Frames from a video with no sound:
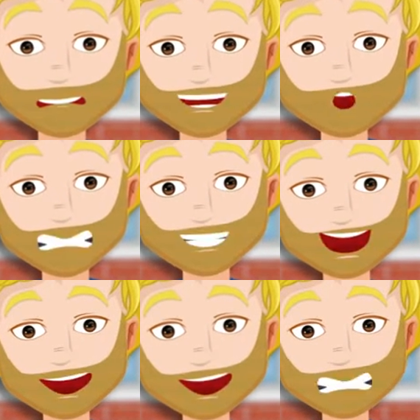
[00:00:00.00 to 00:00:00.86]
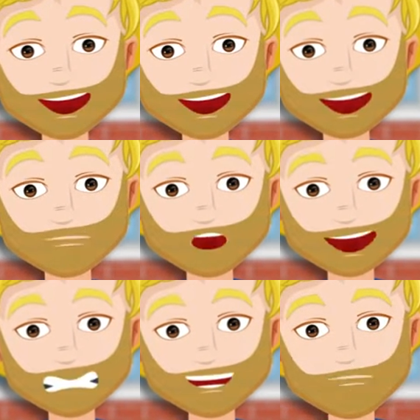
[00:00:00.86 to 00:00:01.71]
and contacted an Australian
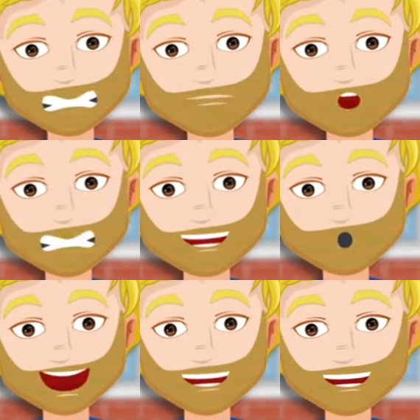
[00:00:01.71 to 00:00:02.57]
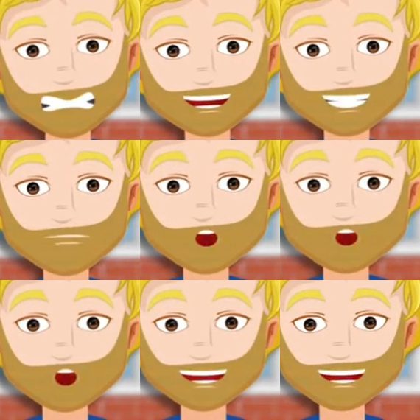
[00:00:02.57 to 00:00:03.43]
apprenticeship support network to get the ball
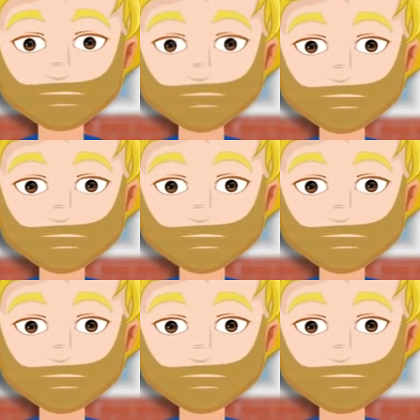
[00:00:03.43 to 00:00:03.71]
rolling.